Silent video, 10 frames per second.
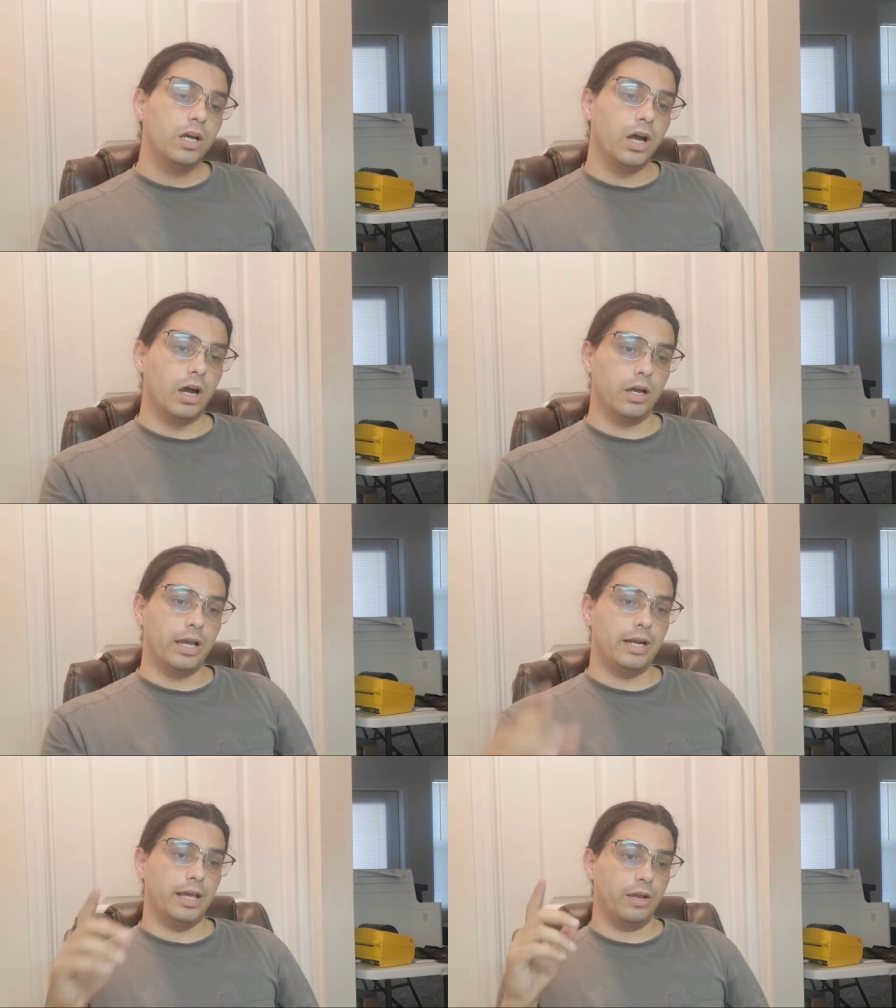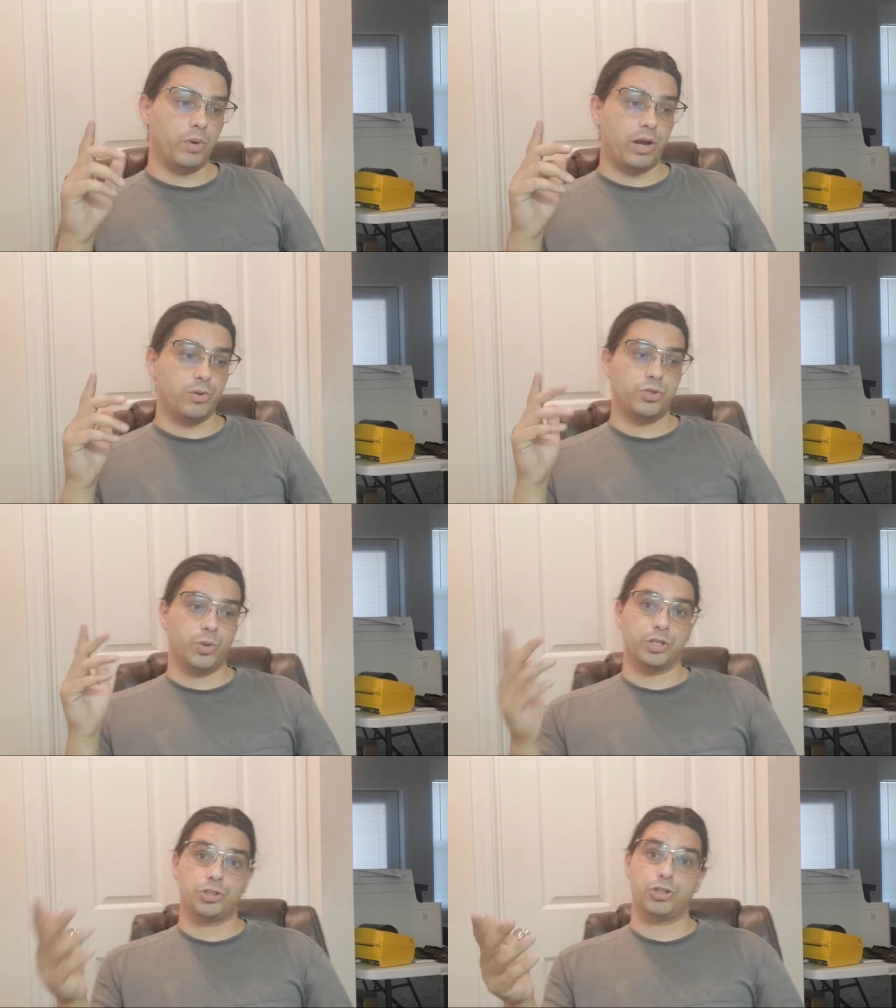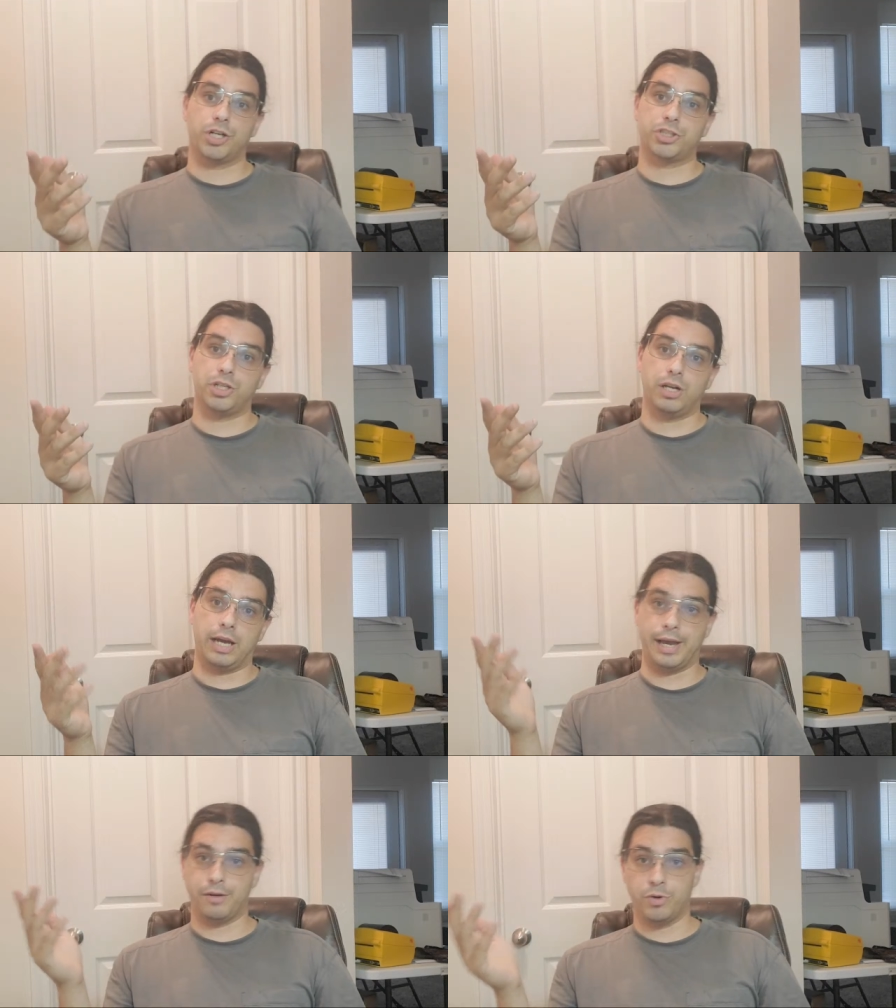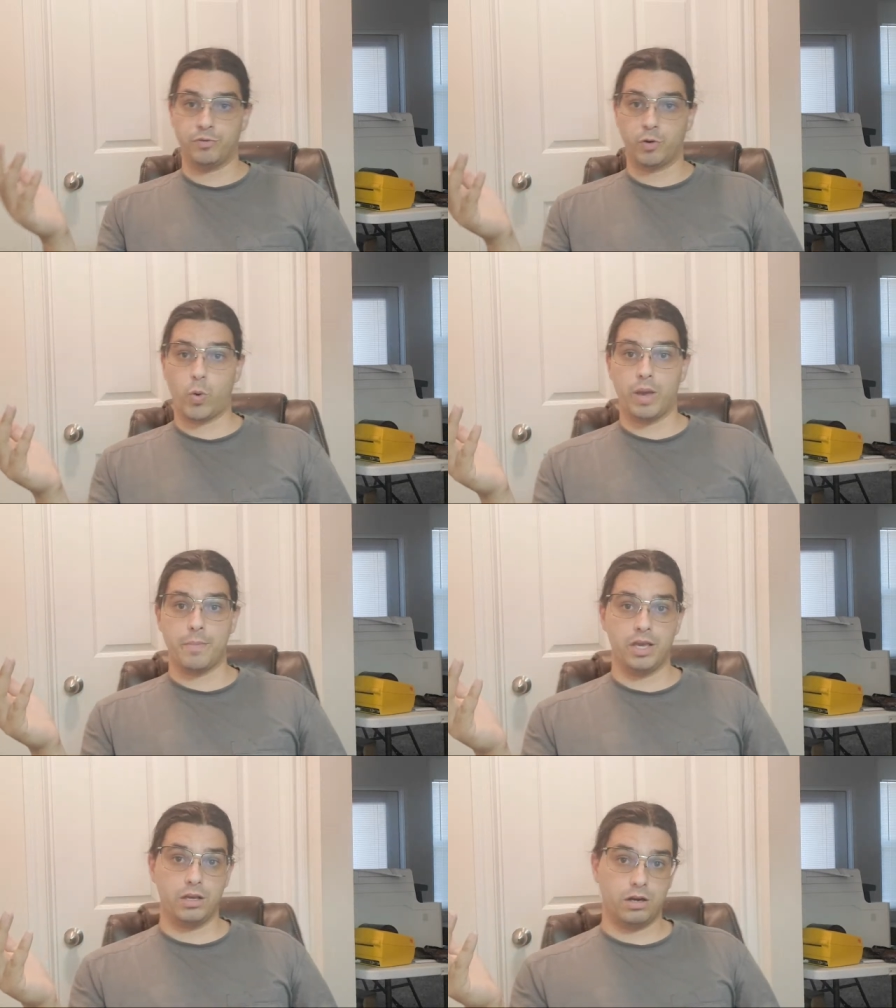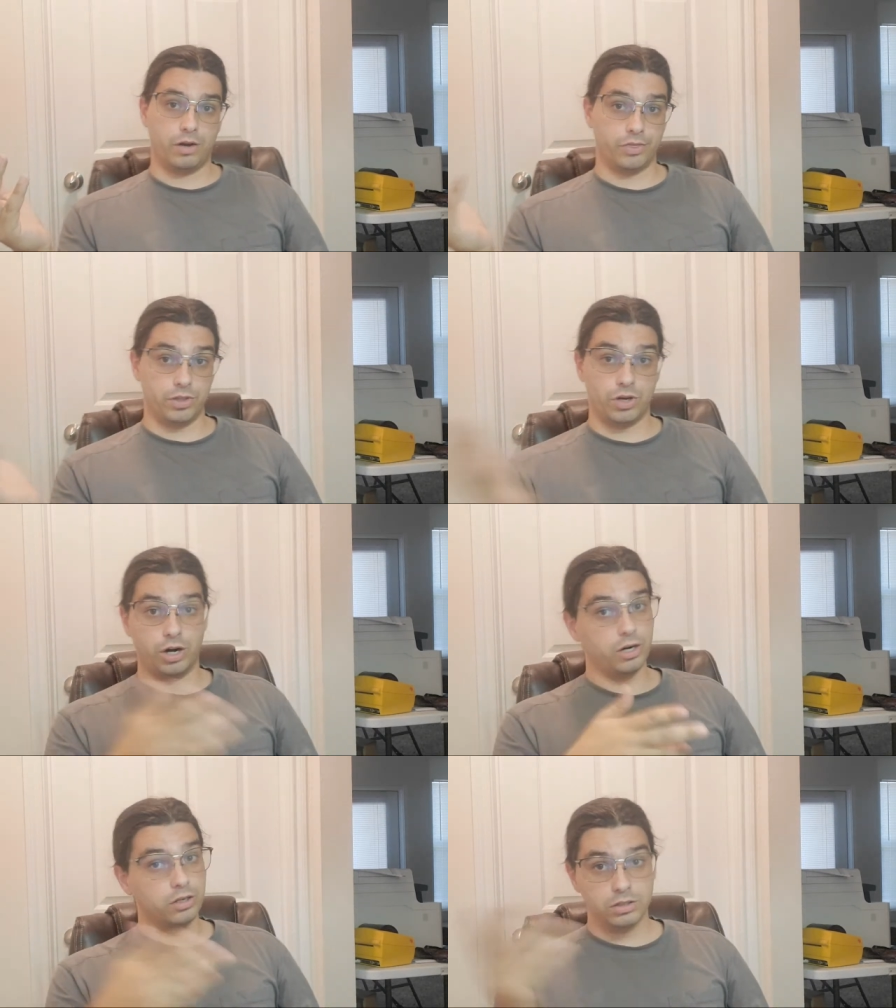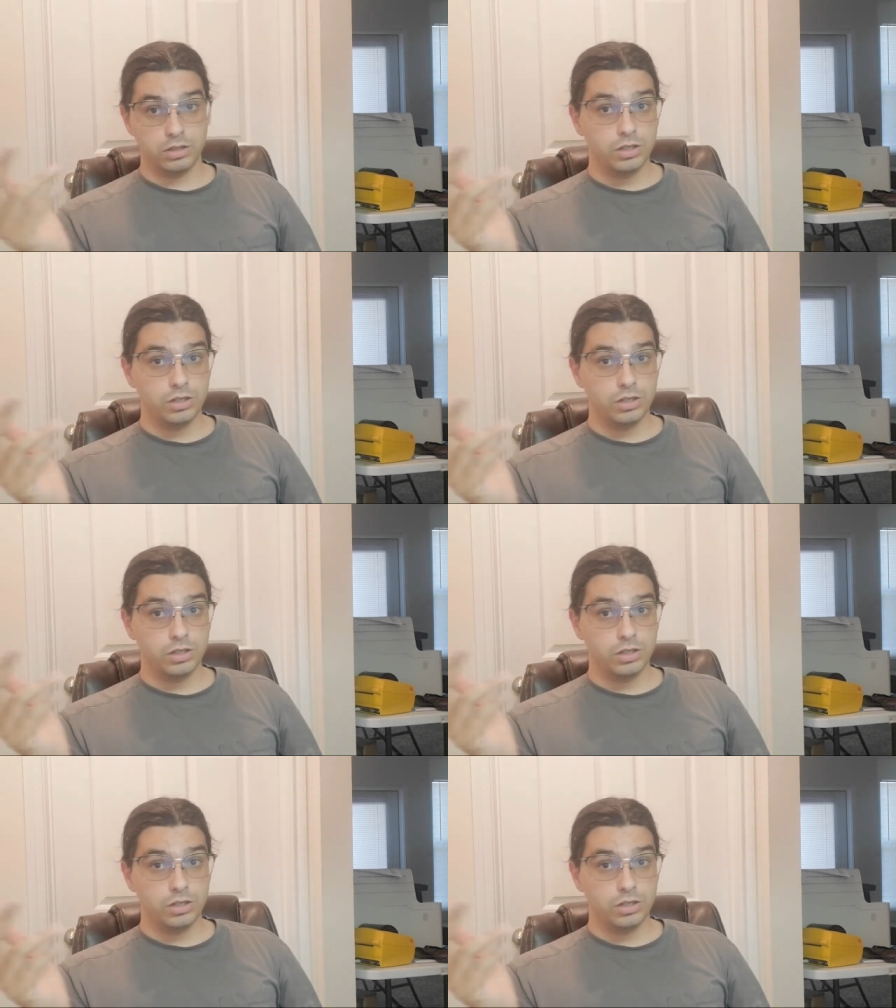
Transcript: And then when I was doing construction, I had to move equipment on the yard.